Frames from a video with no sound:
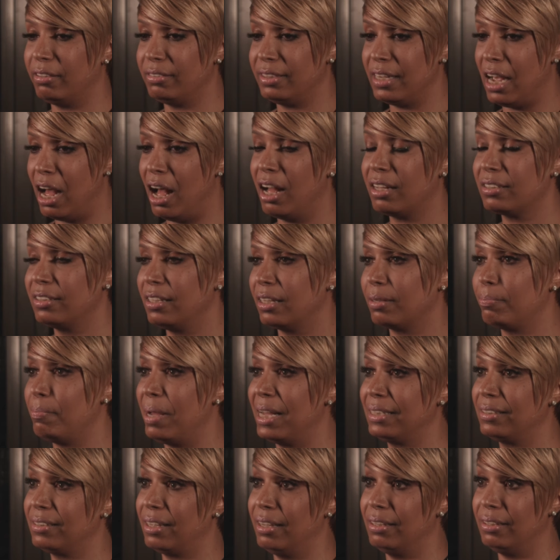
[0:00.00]
their toxic
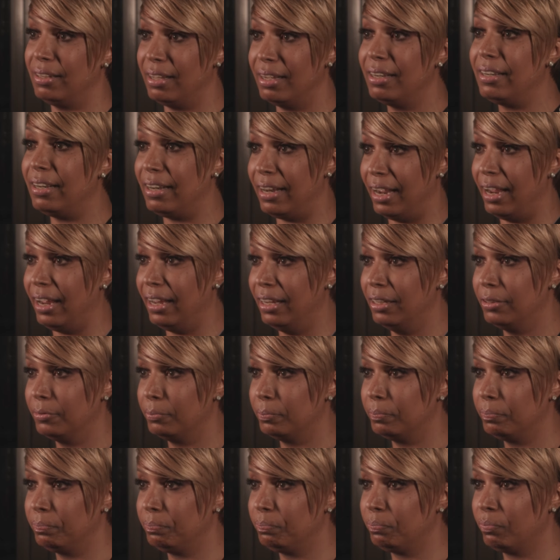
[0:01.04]
masculinity
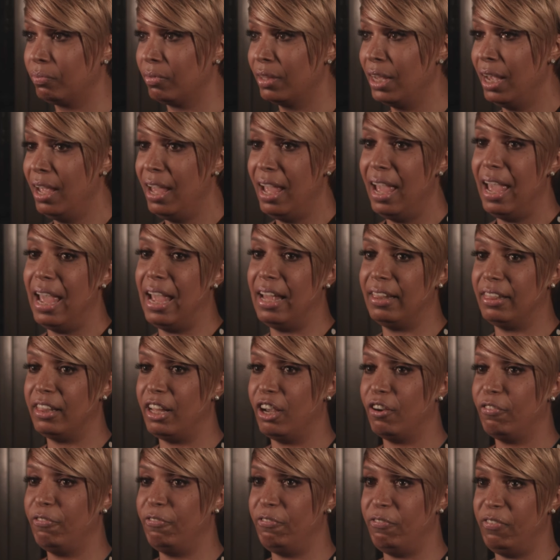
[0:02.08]
and
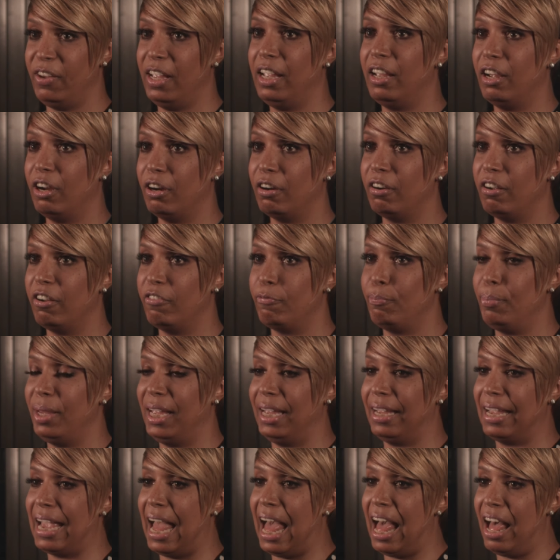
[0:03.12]
their fear of
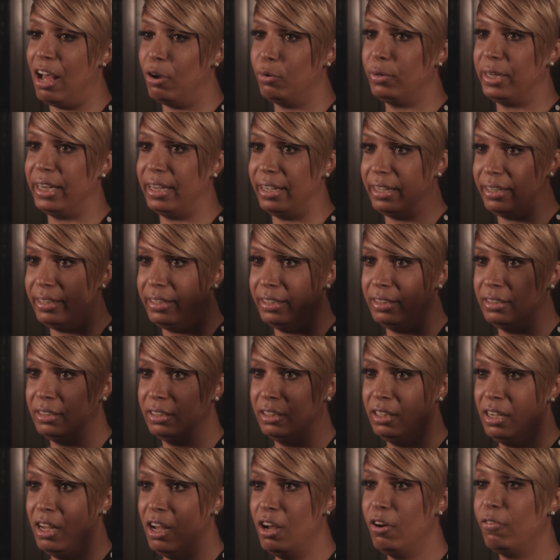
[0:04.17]
being outed
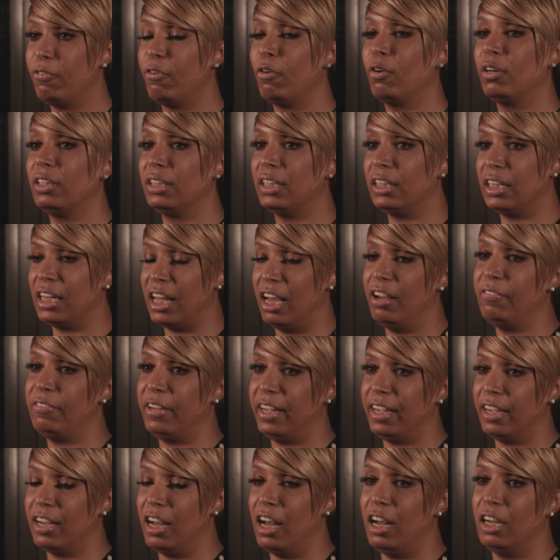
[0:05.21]
for
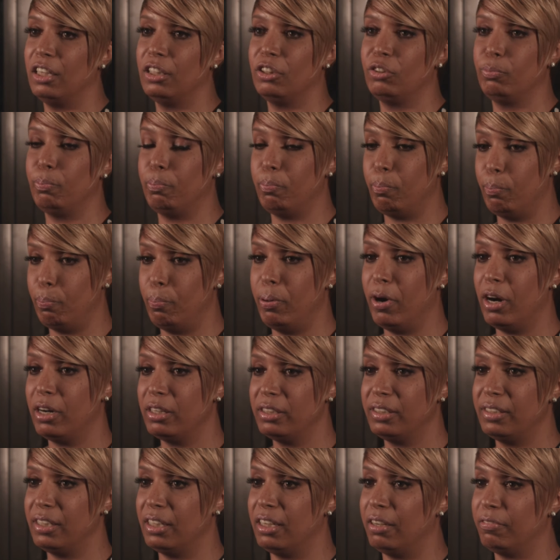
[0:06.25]
loving a
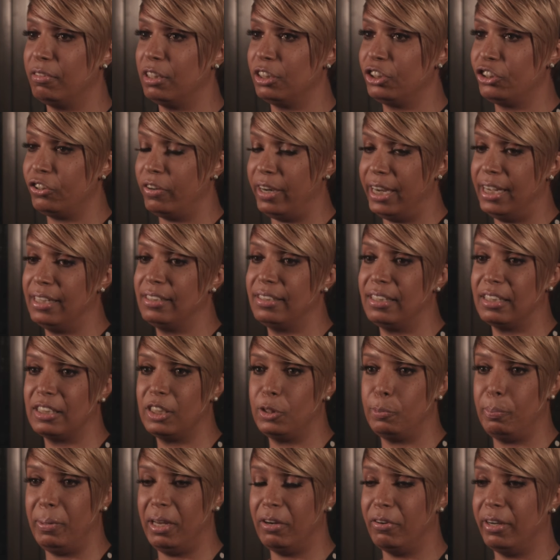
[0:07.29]
person of the trans
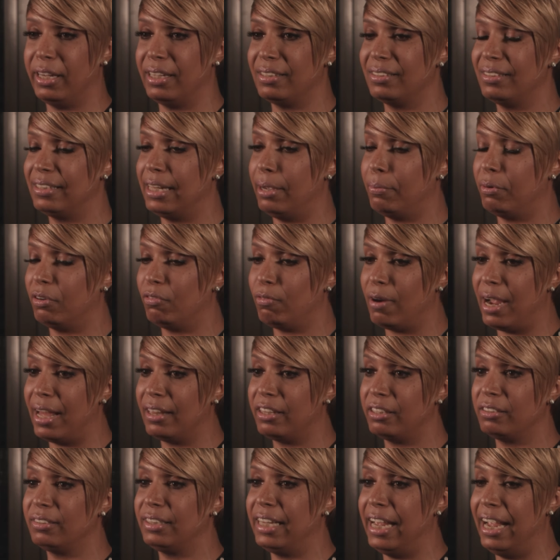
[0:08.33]
experience, they would
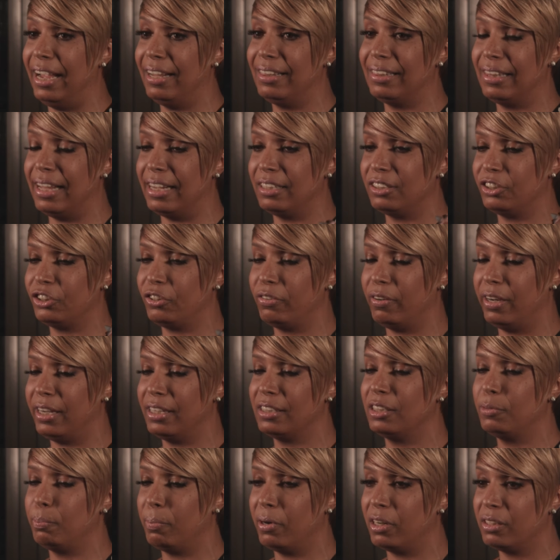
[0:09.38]
rather take that
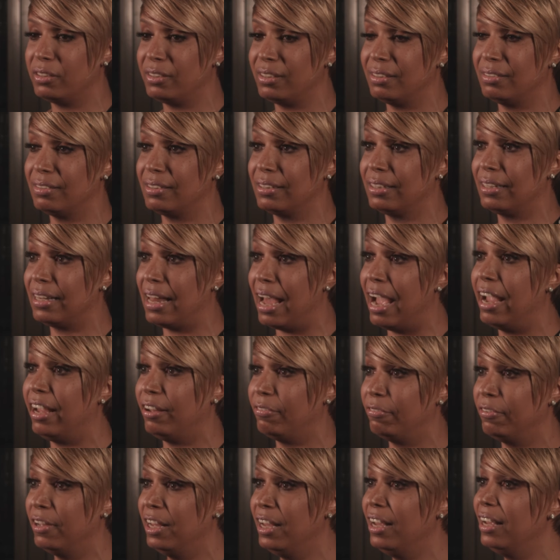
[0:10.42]
trans person's
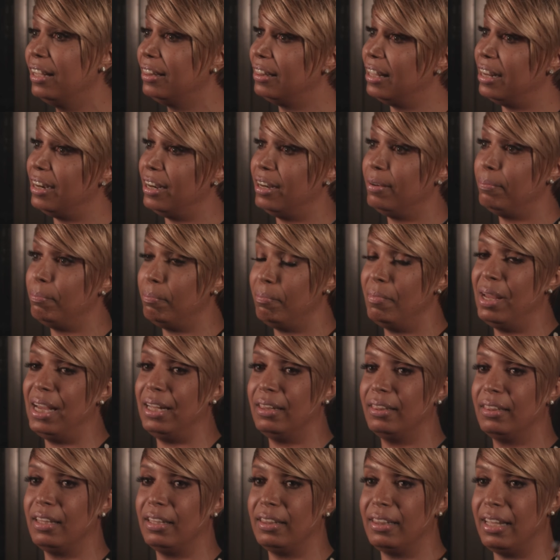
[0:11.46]
life than
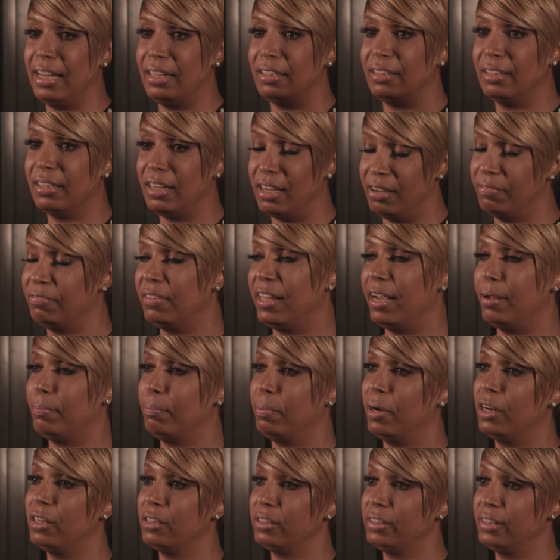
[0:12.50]
admit that they love that
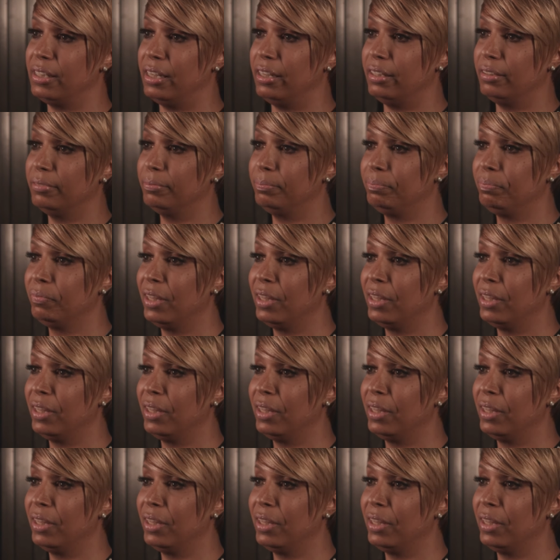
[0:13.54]
person.